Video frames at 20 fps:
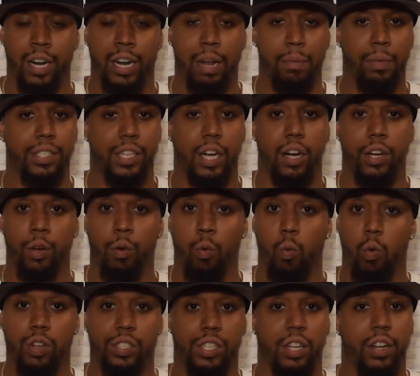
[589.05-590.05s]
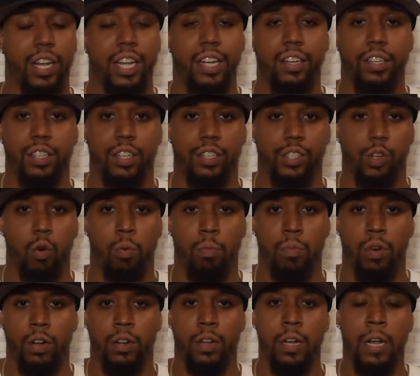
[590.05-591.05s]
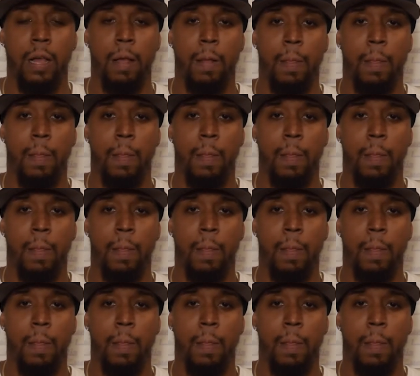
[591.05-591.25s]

And let me tell you, it wasn't the easiest home run.